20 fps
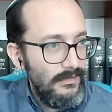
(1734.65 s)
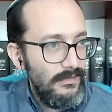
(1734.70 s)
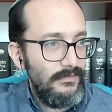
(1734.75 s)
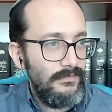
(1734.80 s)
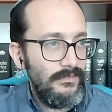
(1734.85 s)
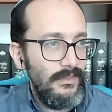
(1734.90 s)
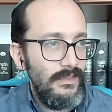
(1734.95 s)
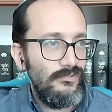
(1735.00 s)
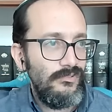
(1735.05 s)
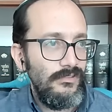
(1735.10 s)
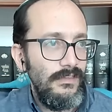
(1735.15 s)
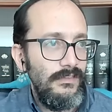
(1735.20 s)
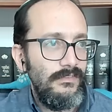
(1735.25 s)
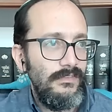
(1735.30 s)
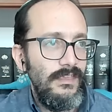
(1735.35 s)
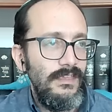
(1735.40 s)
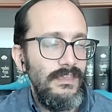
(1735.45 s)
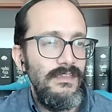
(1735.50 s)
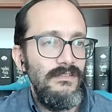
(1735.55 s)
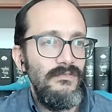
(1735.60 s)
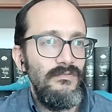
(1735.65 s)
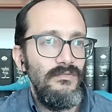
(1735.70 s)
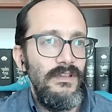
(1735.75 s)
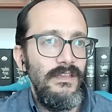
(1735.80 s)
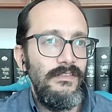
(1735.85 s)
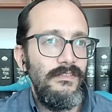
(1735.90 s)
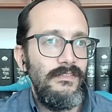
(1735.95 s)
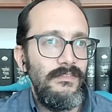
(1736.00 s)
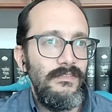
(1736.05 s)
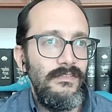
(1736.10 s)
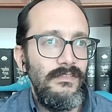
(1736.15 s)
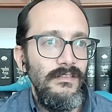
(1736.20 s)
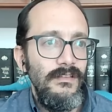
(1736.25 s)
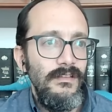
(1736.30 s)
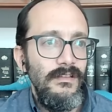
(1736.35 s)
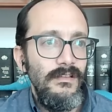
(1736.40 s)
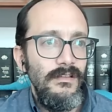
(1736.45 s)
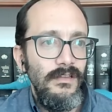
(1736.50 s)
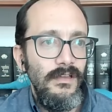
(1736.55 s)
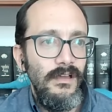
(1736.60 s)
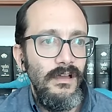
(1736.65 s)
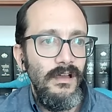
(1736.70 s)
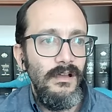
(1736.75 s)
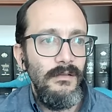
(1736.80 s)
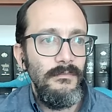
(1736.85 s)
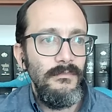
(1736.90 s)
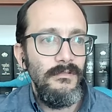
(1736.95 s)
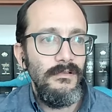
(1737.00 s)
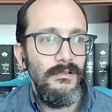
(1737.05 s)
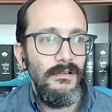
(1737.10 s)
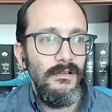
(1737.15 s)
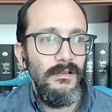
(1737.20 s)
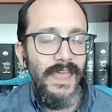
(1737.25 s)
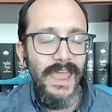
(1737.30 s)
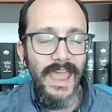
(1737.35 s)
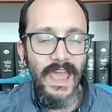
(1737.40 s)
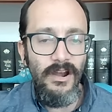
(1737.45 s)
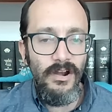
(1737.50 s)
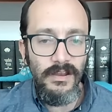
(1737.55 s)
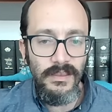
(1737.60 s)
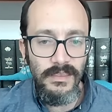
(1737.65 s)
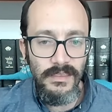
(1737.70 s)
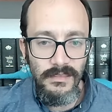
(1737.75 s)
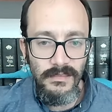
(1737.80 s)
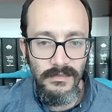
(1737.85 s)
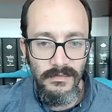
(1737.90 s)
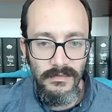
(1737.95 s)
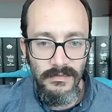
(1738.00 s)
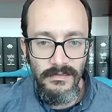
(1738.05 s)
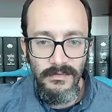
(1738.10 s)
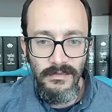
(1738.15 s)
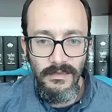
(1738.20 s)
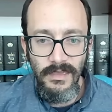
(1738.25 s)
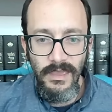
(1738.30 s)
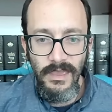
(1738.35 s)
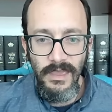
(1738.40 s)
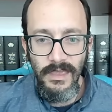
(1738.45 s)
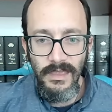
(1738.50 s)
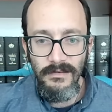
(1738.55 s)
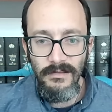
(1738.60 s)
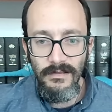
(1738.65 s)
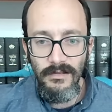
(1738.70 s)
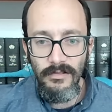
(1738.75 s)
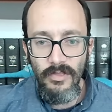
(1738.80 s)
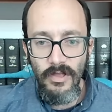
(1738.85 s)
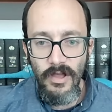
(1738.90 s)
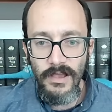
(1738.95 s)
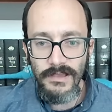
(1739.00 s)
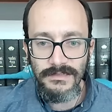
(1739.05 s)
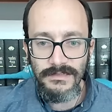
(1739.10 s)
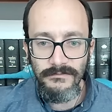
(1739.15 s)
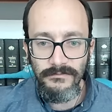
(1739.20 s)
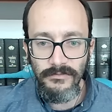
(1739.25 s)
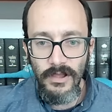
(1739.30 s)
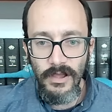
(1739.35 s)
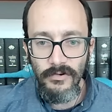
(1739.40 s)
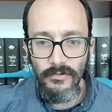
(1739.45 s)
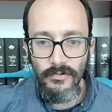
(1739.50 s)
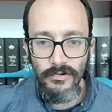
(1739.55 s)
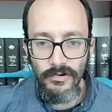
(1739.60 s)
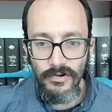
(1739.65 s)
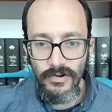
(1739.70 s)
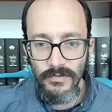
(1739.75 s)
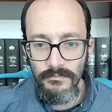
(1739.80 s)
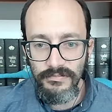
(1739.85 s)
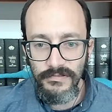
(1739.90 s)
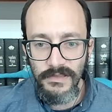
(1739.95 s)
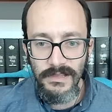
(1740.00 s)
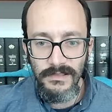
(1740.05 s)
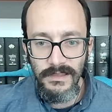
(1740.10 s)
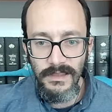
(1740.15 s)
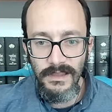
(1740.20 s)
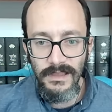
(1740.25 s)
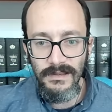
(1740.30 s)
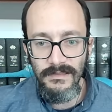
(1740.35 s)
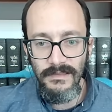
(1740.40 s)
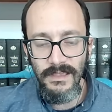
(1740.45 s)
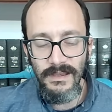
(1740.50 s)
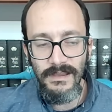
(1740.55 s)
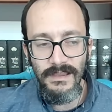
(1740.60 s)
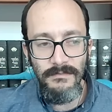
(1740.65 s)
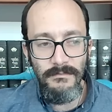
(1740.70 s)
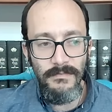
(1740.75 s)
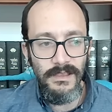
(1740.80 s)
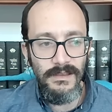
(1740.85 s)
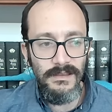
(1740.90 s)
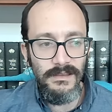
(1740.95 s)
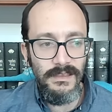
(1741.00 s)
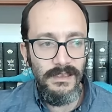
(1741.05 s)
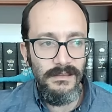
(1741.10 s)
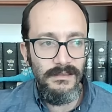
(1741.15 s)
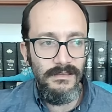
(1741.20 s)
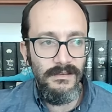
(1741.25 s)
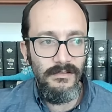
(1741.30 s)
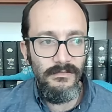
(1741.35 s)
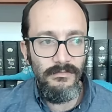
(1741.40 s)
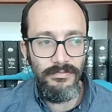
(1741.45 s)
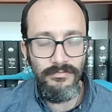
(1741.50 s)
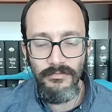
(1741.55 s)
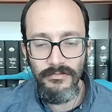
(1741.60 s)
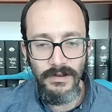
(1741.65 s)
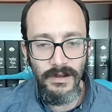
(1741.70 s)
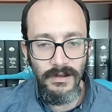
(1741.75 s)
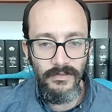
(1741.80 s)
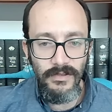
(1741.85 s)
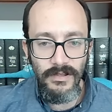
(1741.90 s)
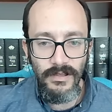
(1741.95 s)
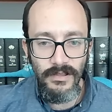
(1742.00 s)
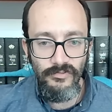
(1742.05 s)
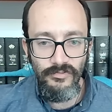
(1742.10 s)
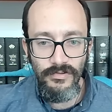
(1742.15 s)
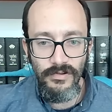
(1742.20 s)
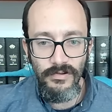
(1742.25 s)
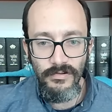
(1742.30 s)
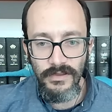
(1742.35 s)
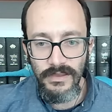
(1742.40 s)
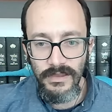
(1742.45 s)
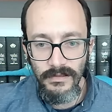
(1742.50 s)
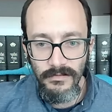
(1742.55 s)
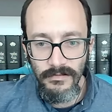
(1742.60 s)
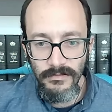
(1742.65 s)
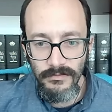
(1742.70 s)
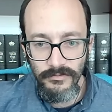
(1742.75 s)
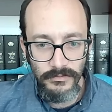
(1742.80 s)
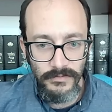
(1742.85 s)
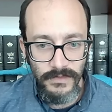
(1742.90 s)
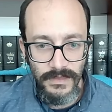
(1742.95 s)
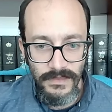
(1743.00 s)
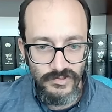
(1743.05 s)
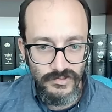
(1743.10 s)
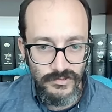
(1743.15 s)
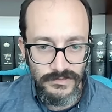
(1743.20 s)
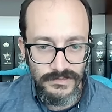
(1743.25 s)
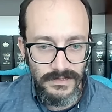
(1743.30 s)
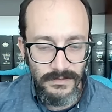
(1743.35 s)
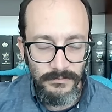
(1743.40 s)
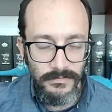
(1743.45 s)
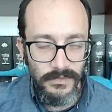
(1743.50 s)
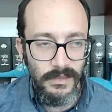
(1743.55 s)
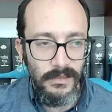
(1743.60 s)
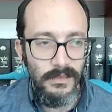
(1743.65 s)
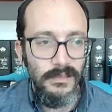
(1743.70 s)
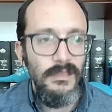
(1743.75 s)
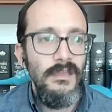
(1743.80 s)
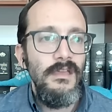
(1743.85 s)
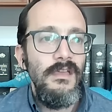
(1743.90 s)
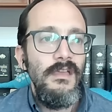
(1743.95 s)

essentially he's saying he risks um, anarchy and a loss of law and order completely, and then he might get, you know, thrown out of the country or killed or lynched or something,